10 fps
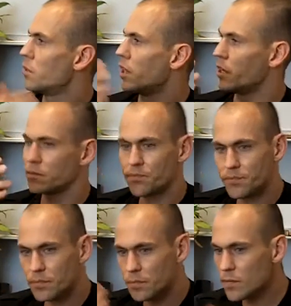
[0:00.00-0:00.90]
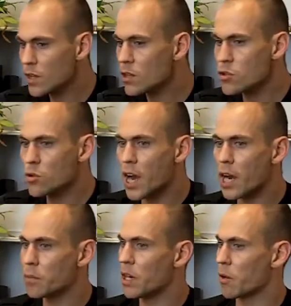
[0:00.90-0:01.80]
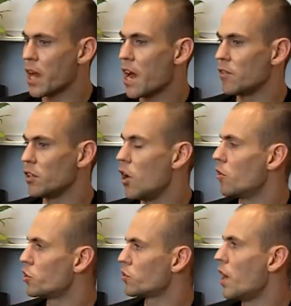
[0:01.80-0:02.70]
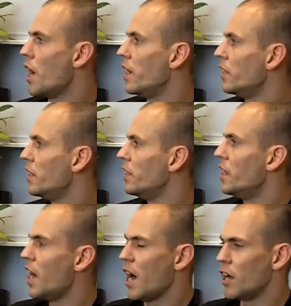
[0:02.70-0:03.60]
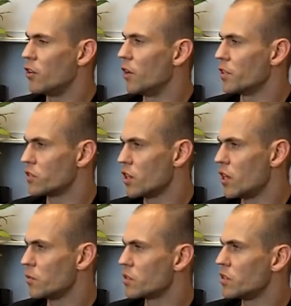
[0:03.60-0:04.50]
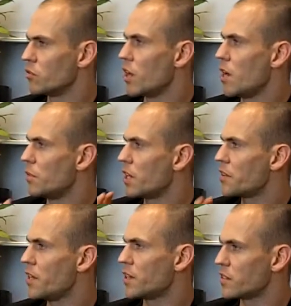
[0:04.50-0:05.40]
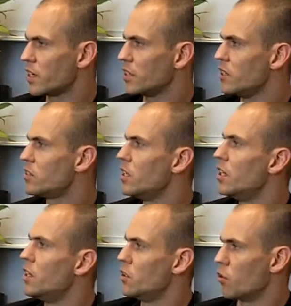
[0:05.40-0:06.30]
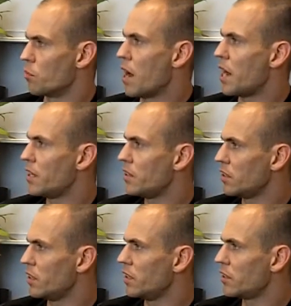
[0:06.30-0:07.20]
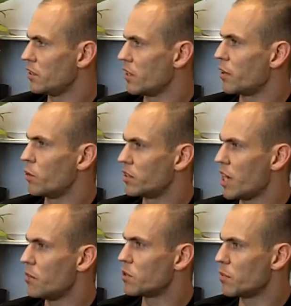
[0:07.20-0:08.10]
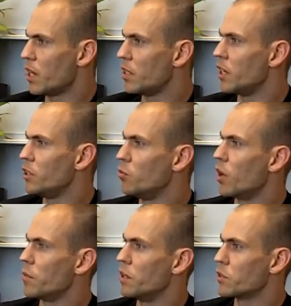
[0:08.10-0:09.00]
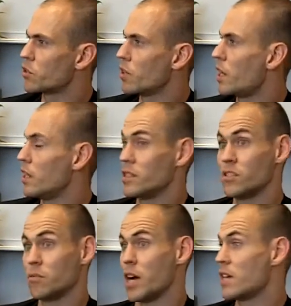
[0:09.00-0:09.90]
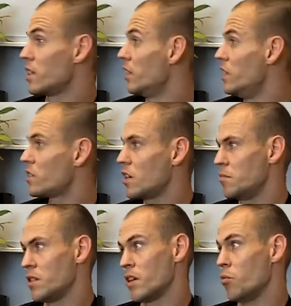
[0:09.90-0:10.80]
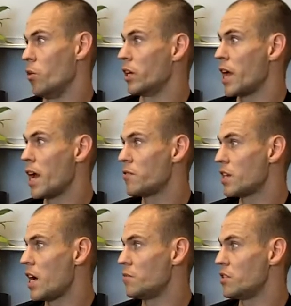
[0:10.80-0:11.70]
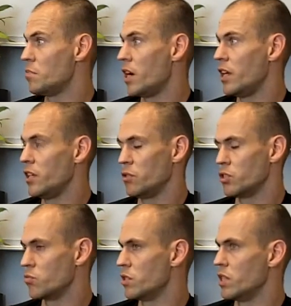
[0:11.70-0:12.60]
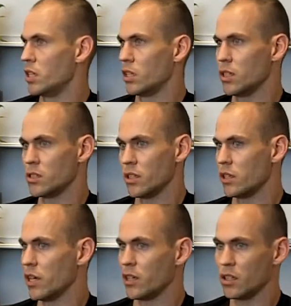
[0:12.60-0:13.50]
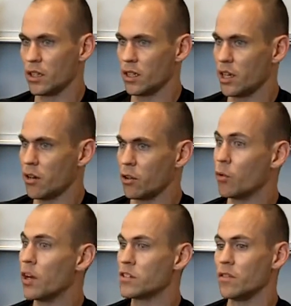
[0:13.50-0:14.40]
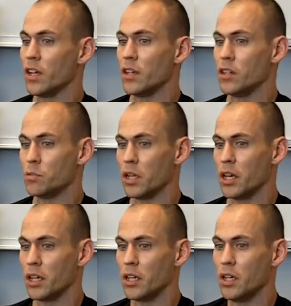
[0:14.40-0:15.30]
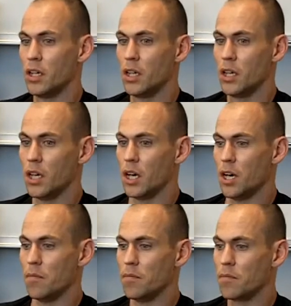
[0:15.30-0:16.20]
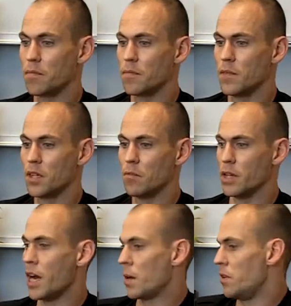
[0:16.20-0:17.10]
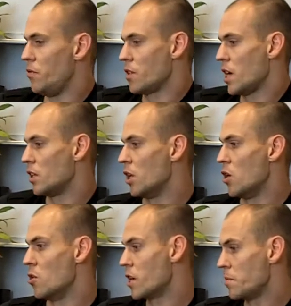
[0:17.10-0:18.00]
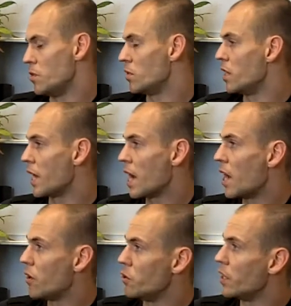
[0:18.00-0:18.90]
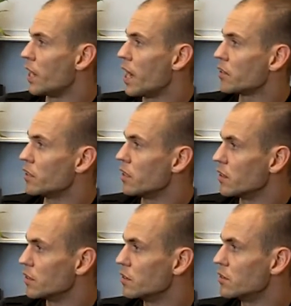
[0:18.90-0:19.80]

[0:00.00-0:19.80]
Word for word: But like, you got to be able to have a long stride. And I don't know if this is 100% right, but I think it's like at least your body length is like 1 times your body. You know, you want to be able to stride out. And some guys, like Lincecum, does like 1.5 times his body, which is ridiculous, like how aggressive that is. But like, but yeah, I mean, if you can't load, I mean, you getting out. How are you getting out there?